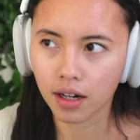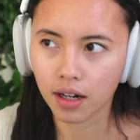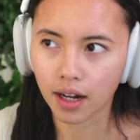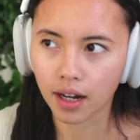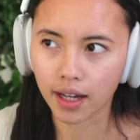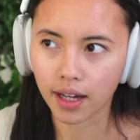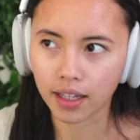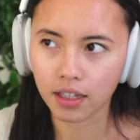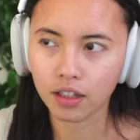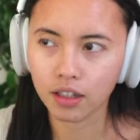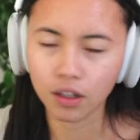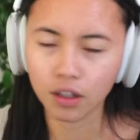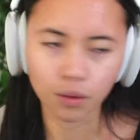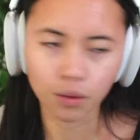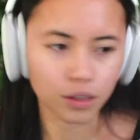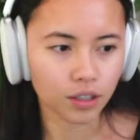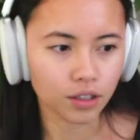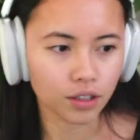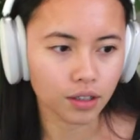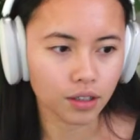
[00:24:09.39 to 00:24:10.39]

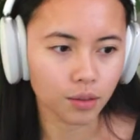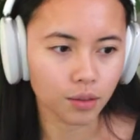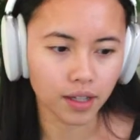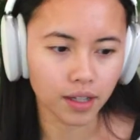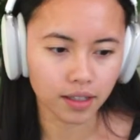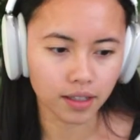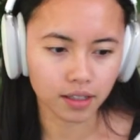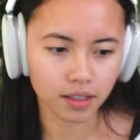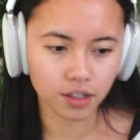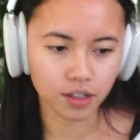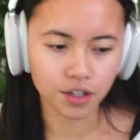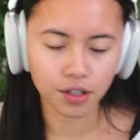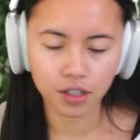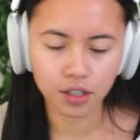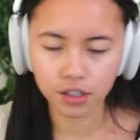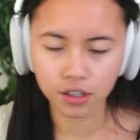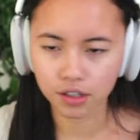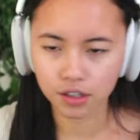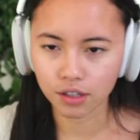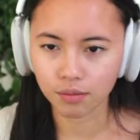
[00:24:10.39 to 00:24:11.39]
when
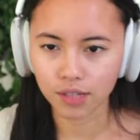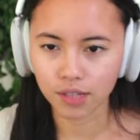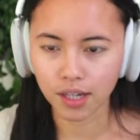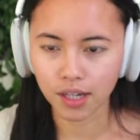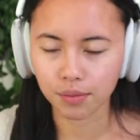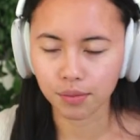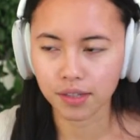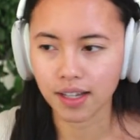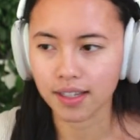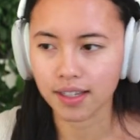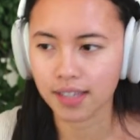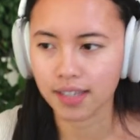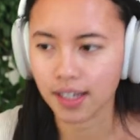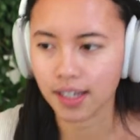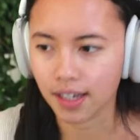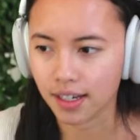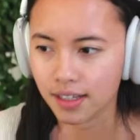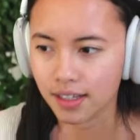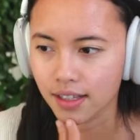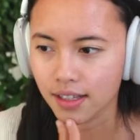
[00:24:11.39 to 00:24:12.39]
you'd sometimes get
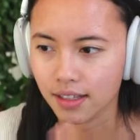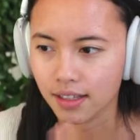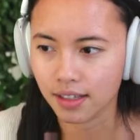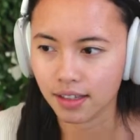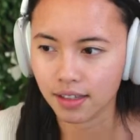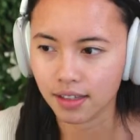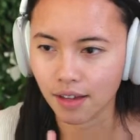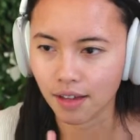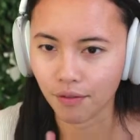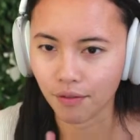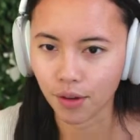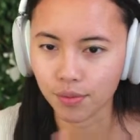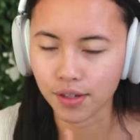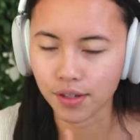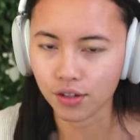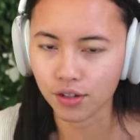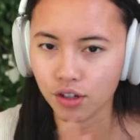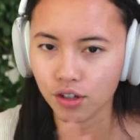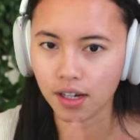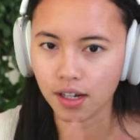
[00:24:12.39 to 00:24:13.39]
tickets as a DevOps
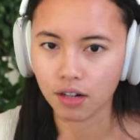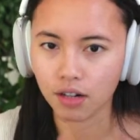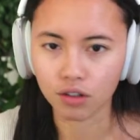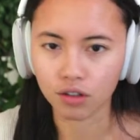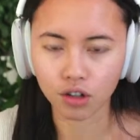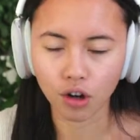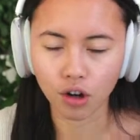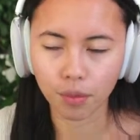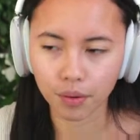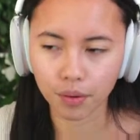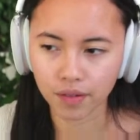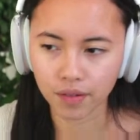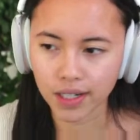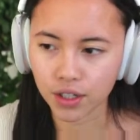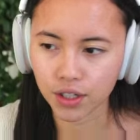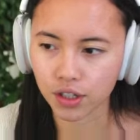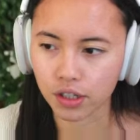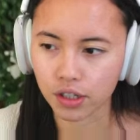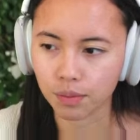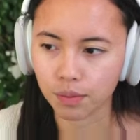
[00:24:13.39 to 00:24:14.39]
engineer or an
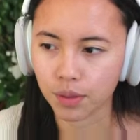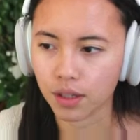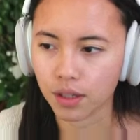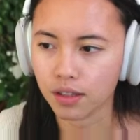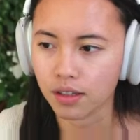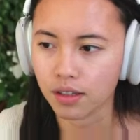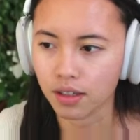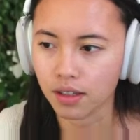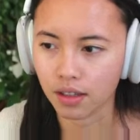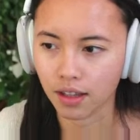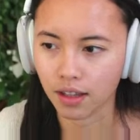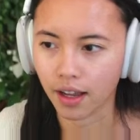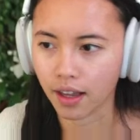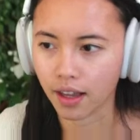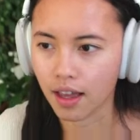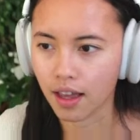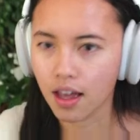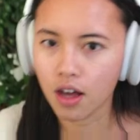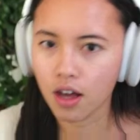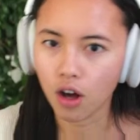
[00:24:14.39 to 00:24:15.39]
operations person,
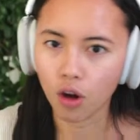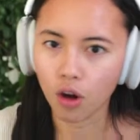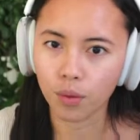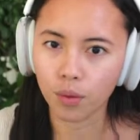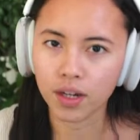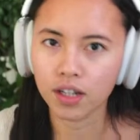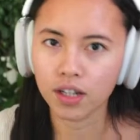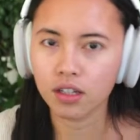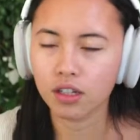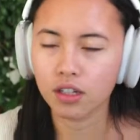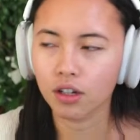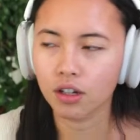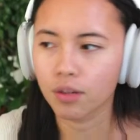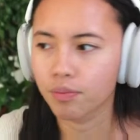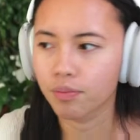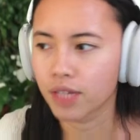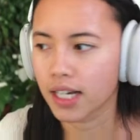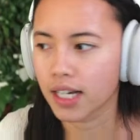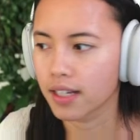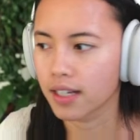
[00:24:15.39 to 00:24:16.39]
we need to
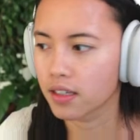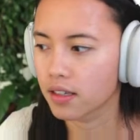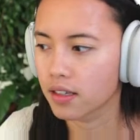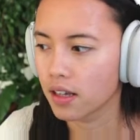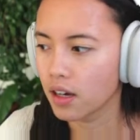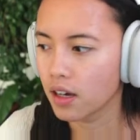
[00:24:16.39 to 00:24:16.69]
update